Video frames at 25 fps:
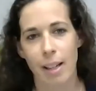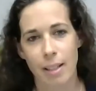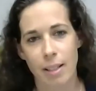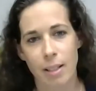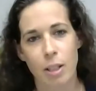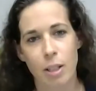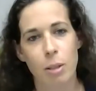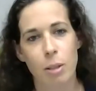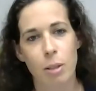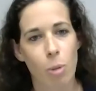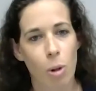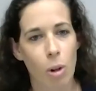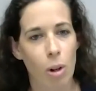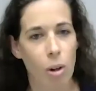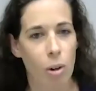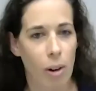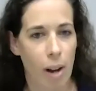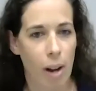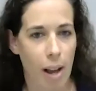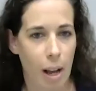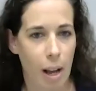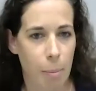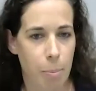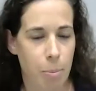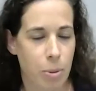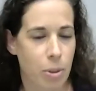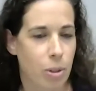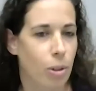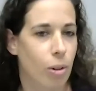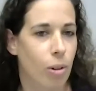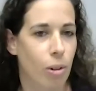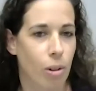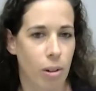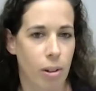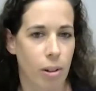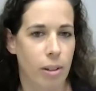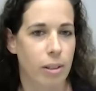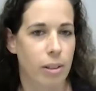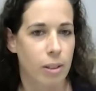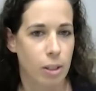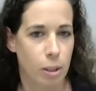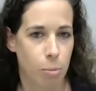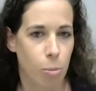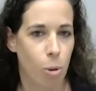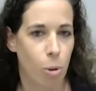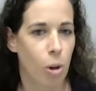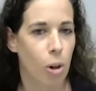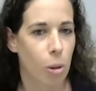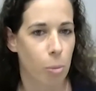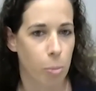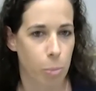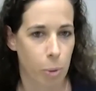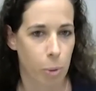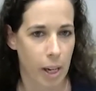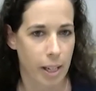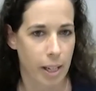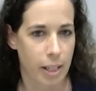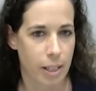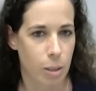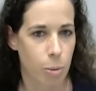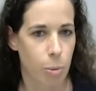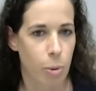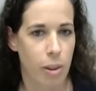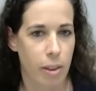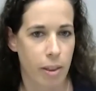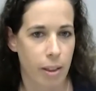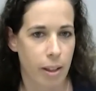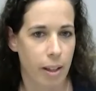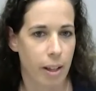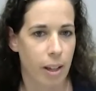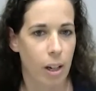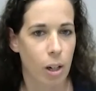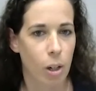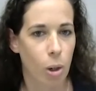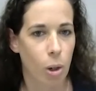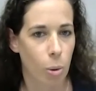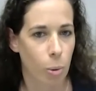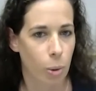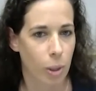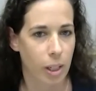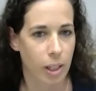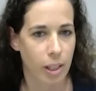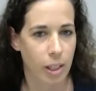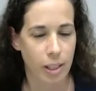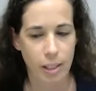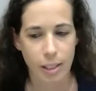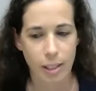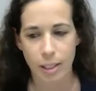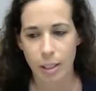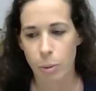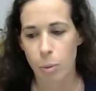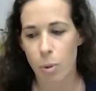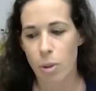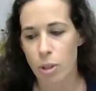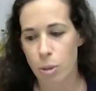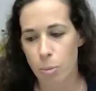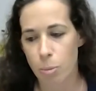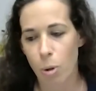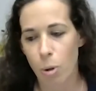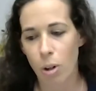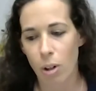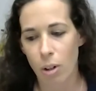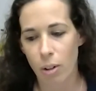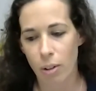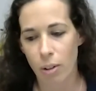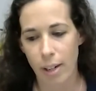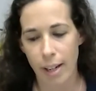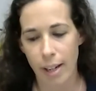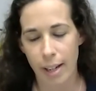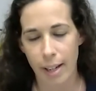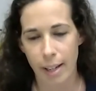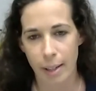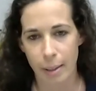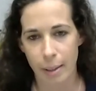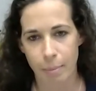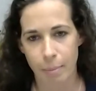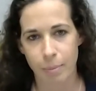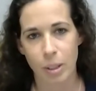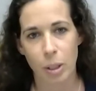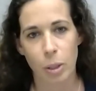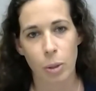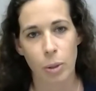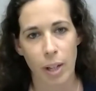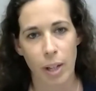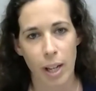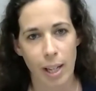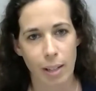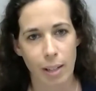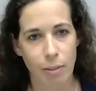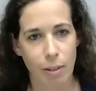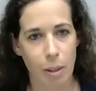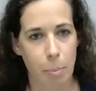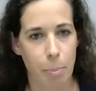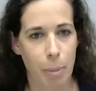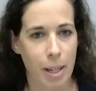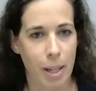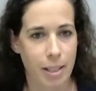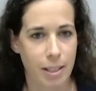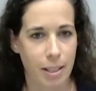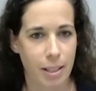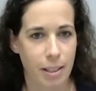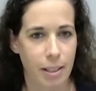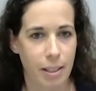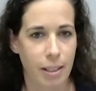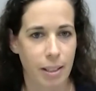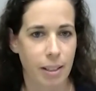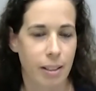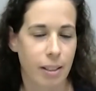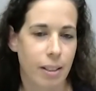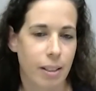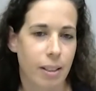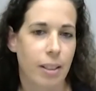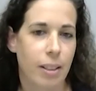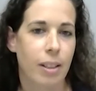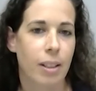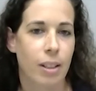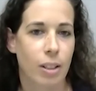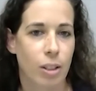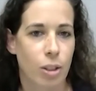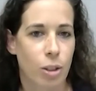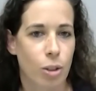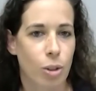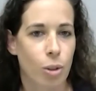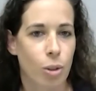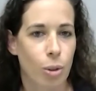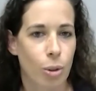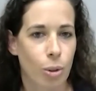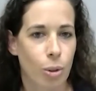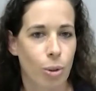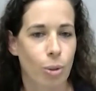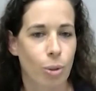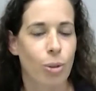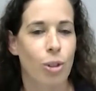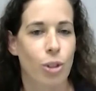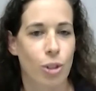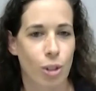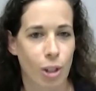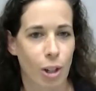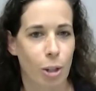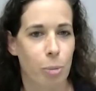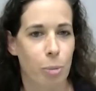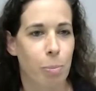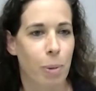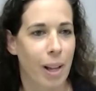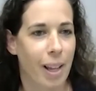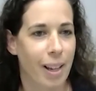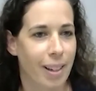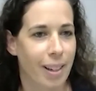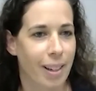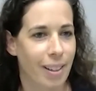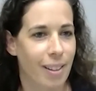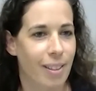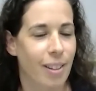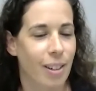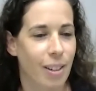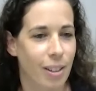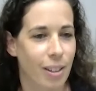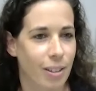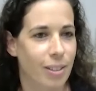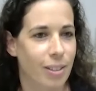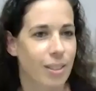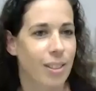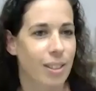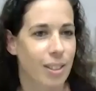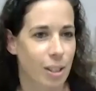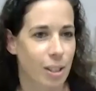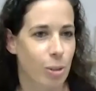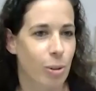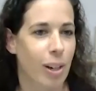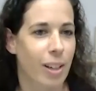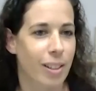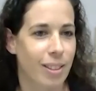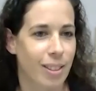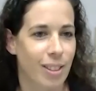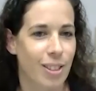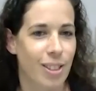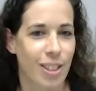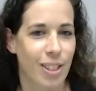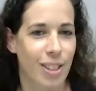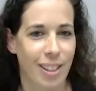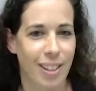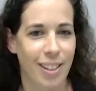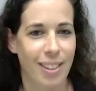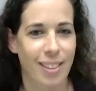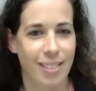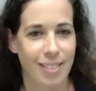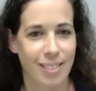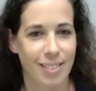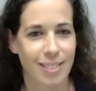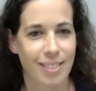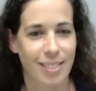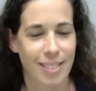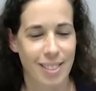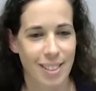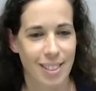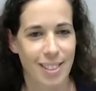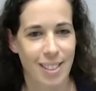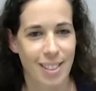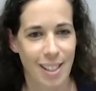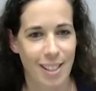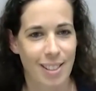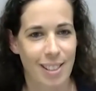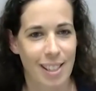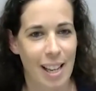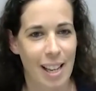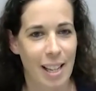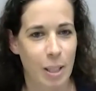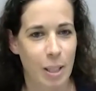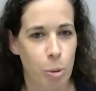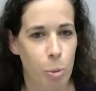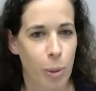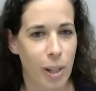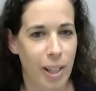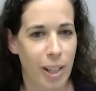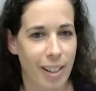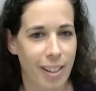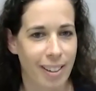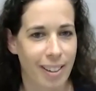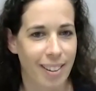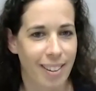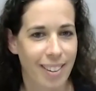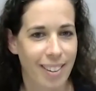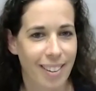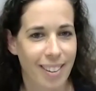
smaller apps or smaller brands with smaller creative capacity to start planning their strategy since last week.